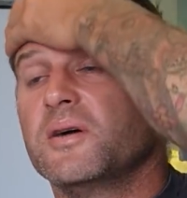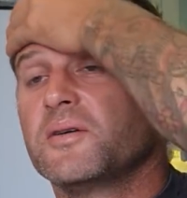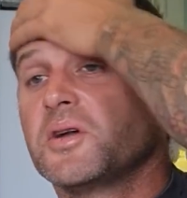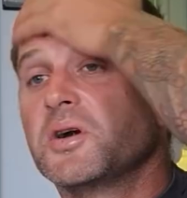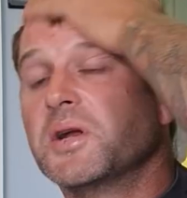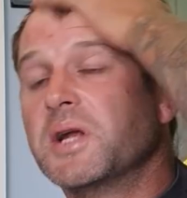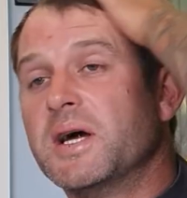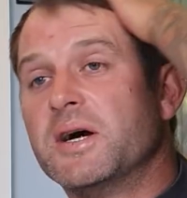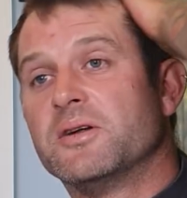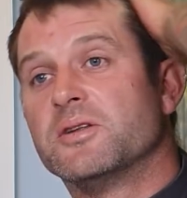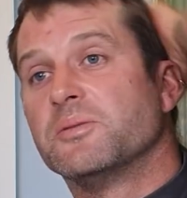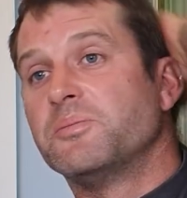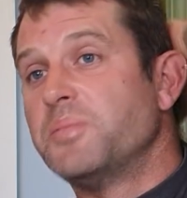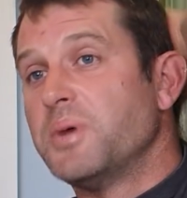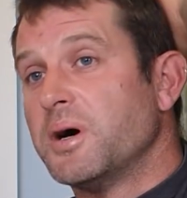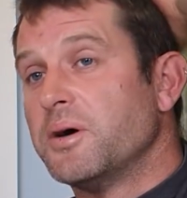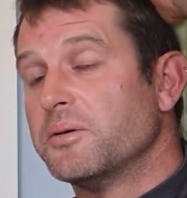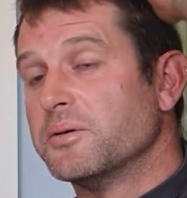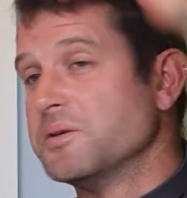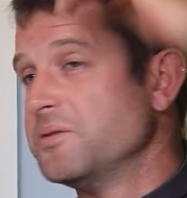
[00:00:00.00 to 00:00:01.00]
Got out on the
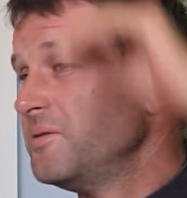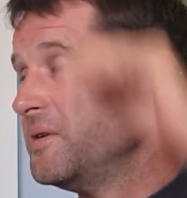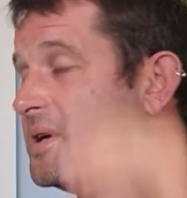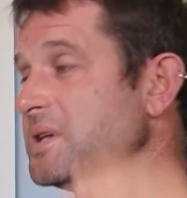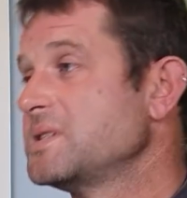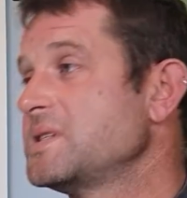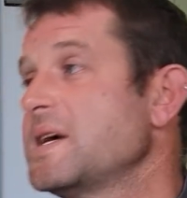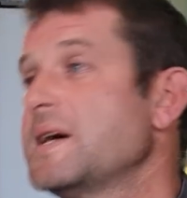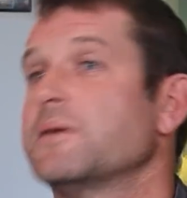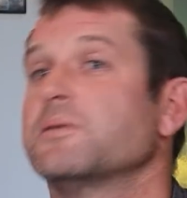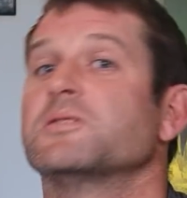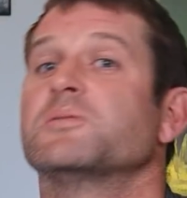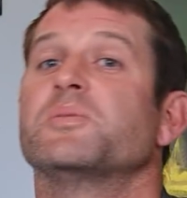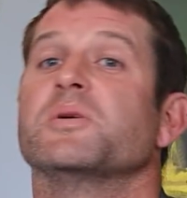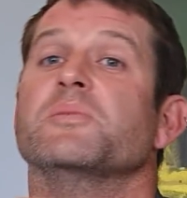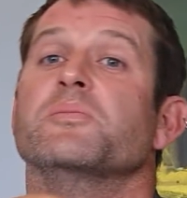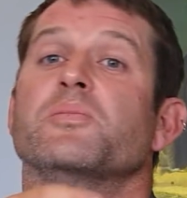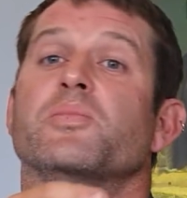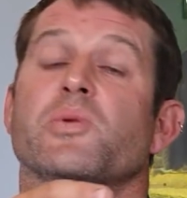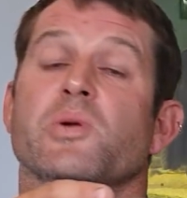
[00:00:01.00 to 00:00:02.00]
pole. The first hour has
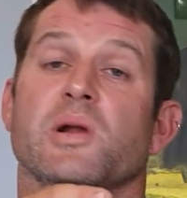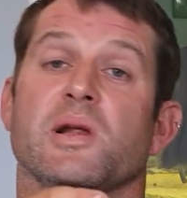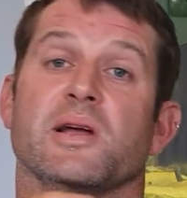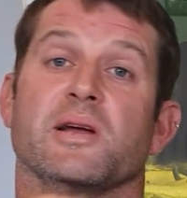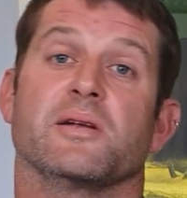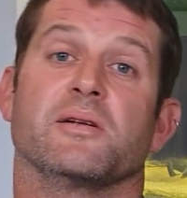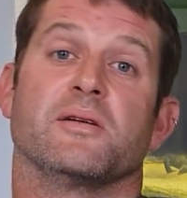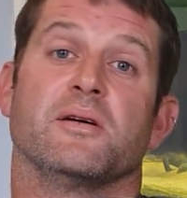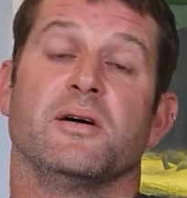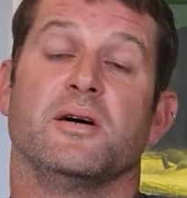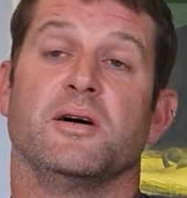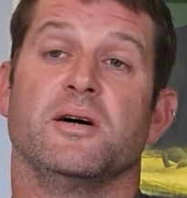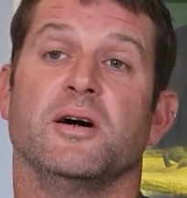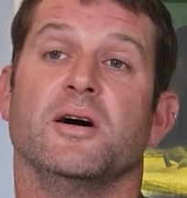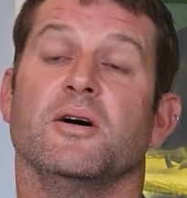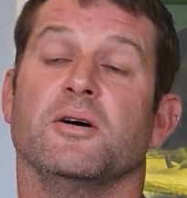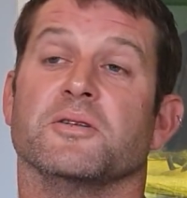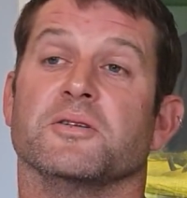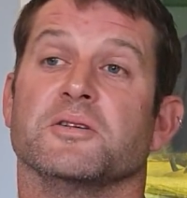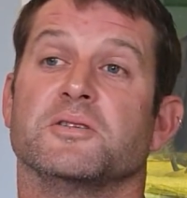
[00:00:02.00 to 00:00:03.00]
been brilliant.
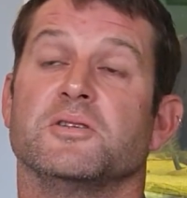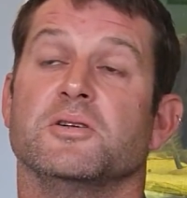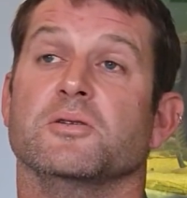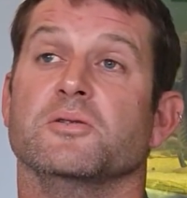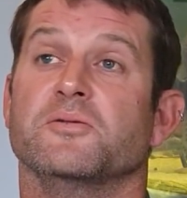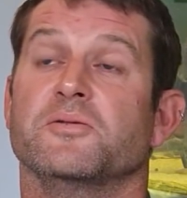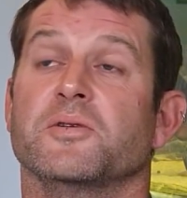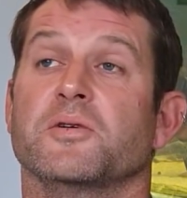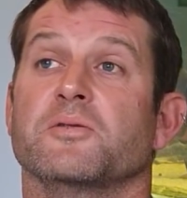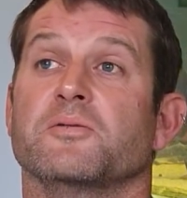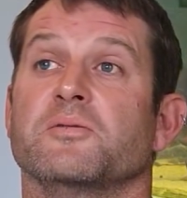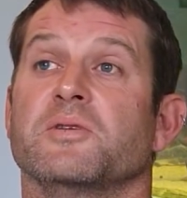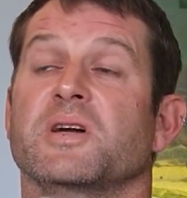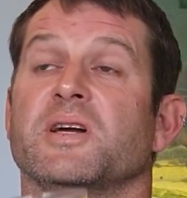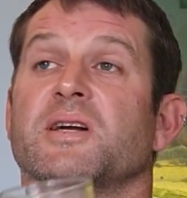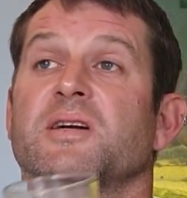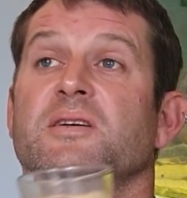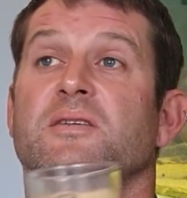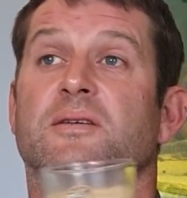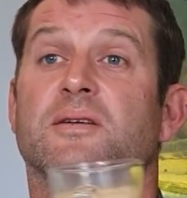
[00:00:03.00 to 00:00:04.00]
On the 2-foot
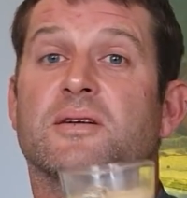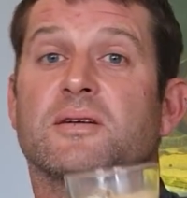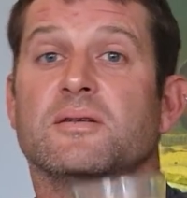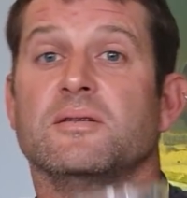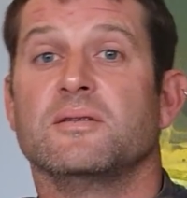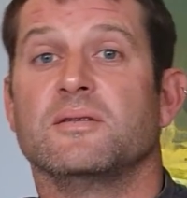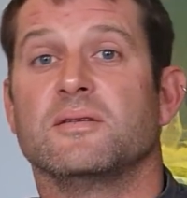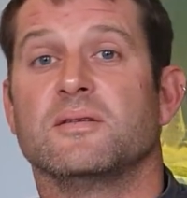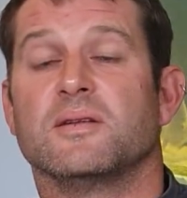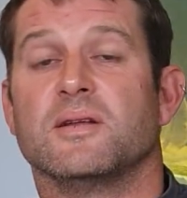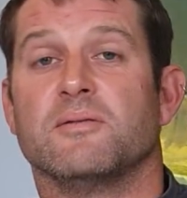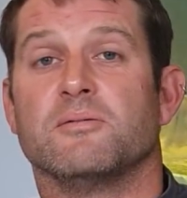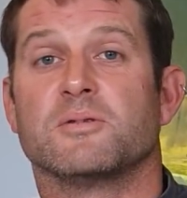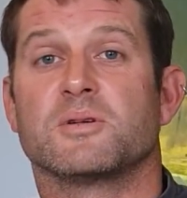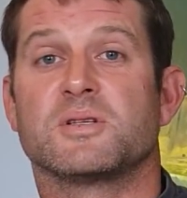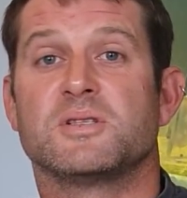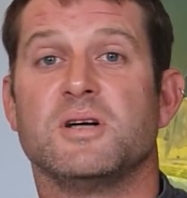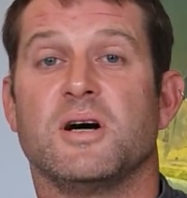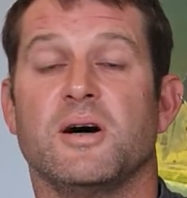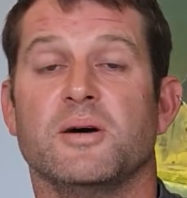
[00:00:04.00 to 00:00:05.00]
rig, there were
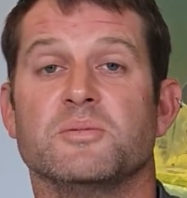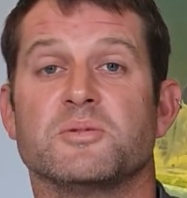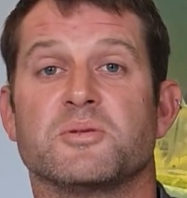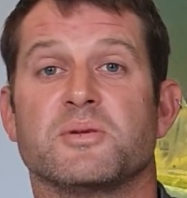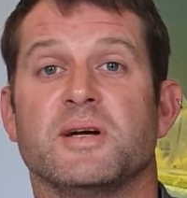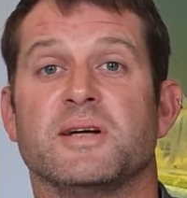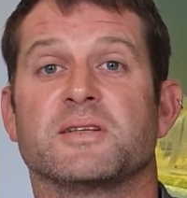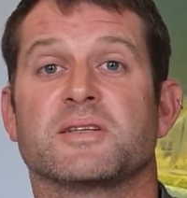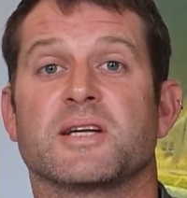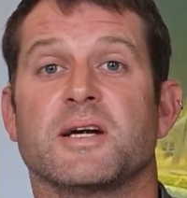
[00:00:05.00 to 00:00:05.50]
times when I had to